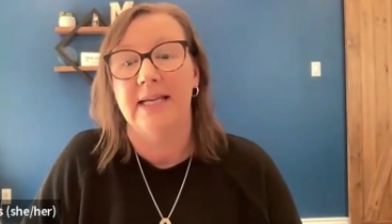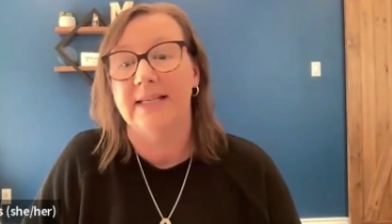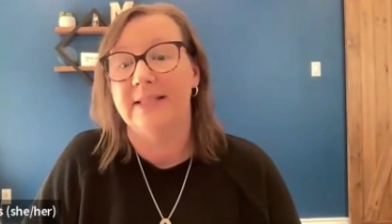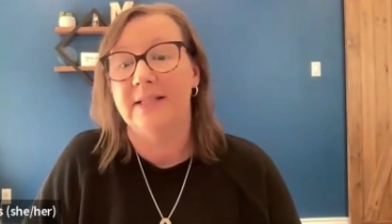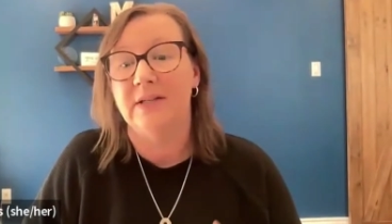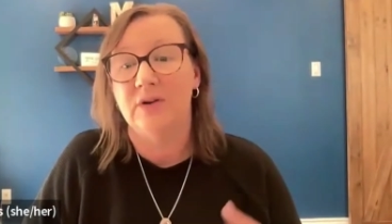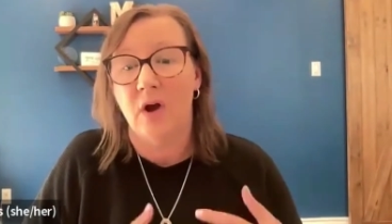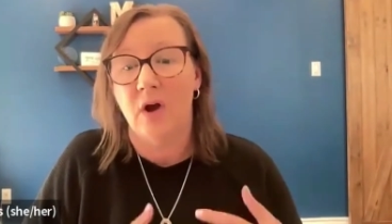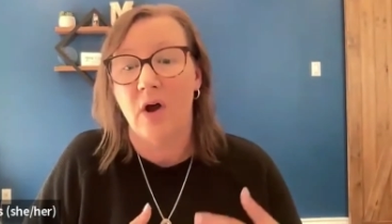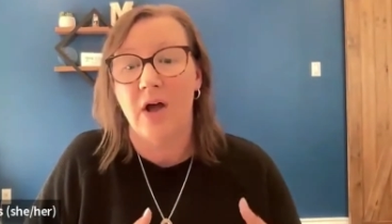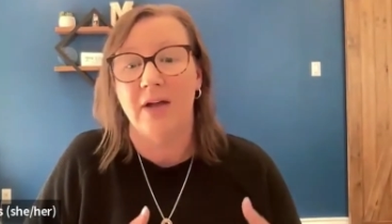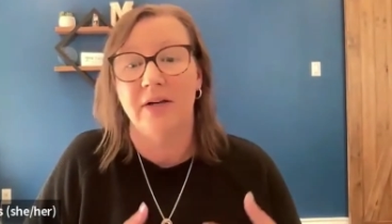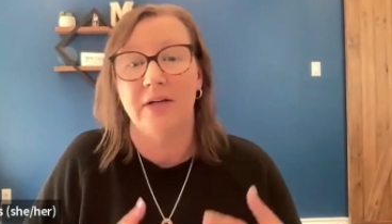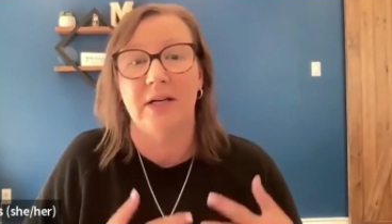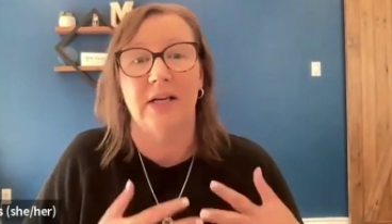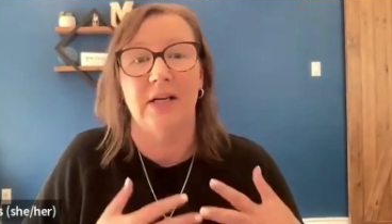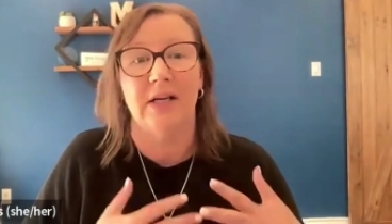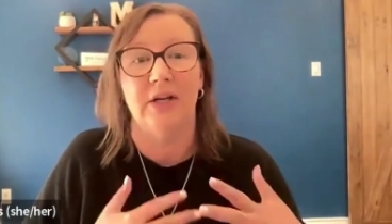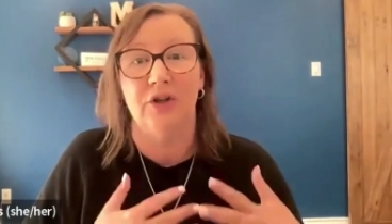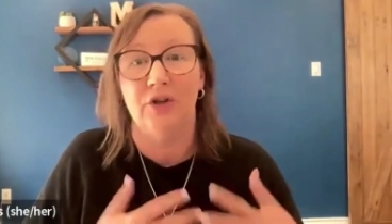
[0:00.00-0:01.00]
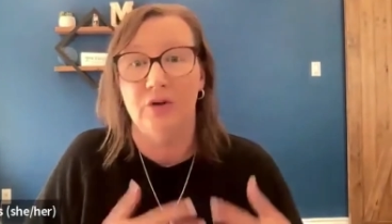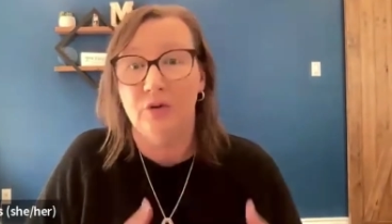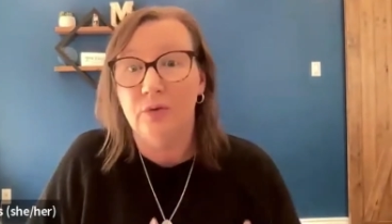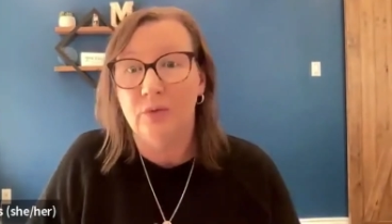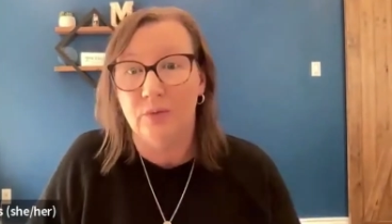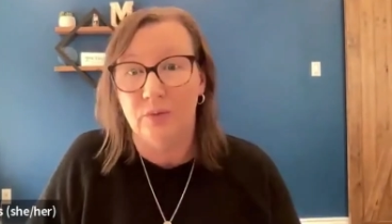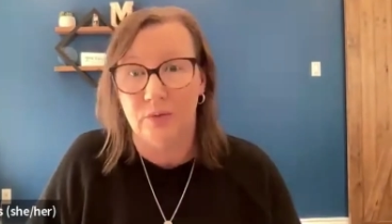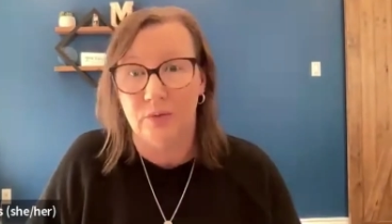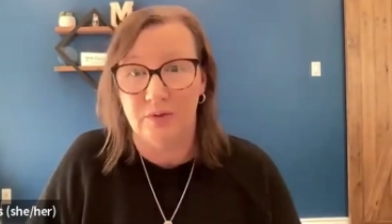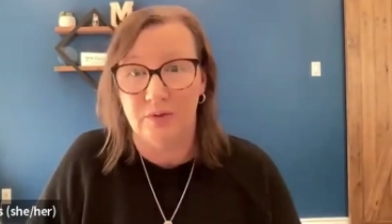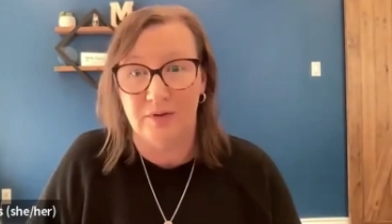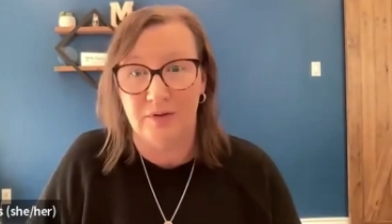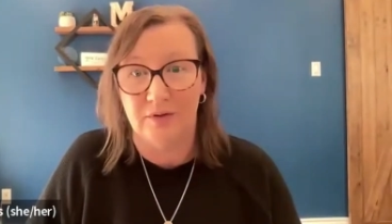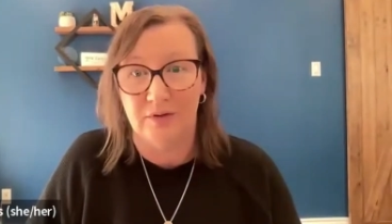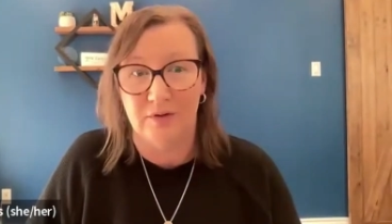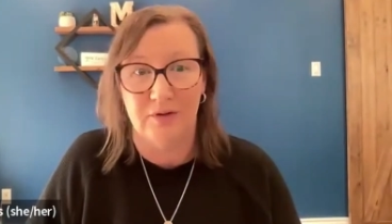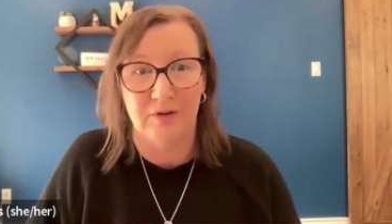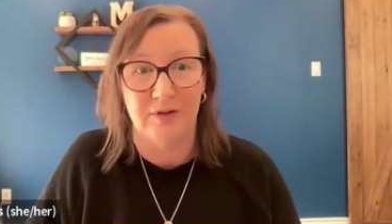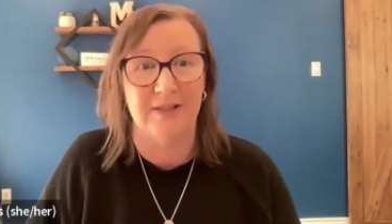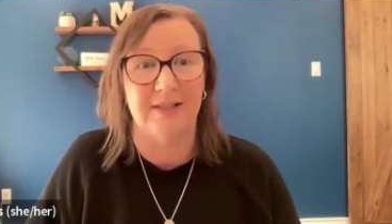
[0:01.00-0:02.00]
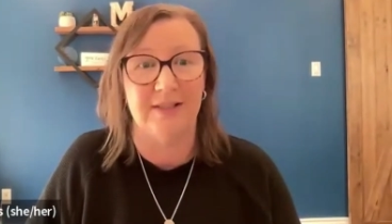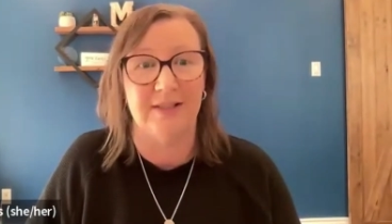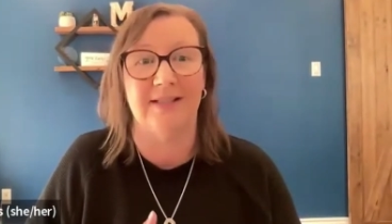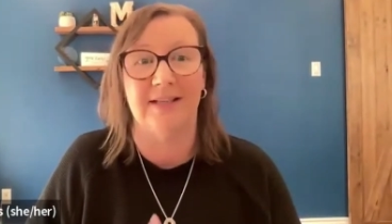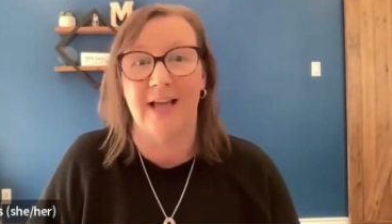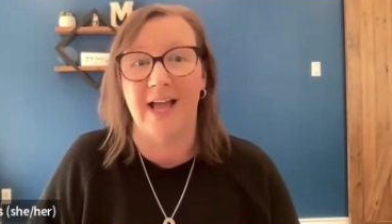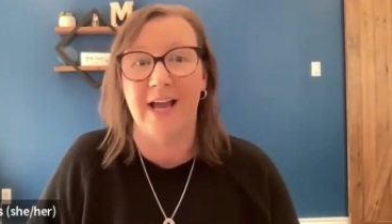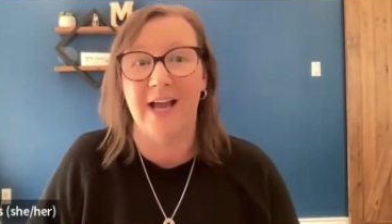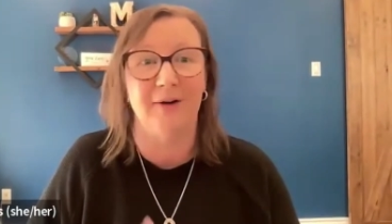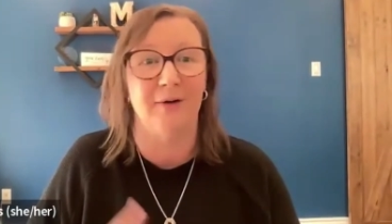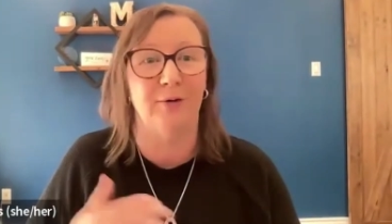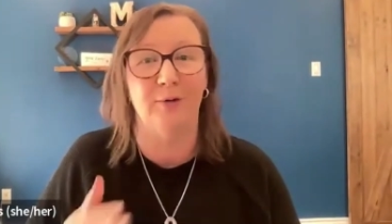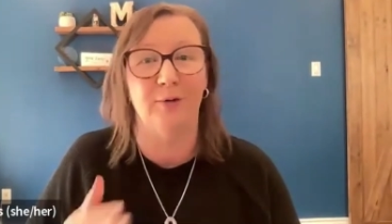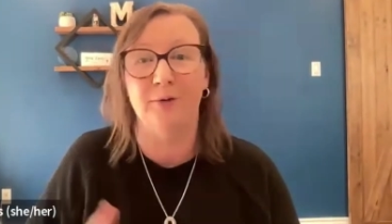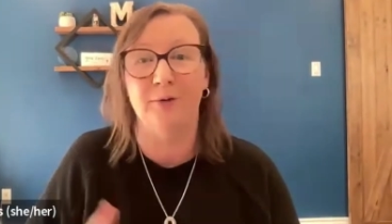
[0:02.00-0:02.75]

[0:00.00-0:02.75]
is not used to decide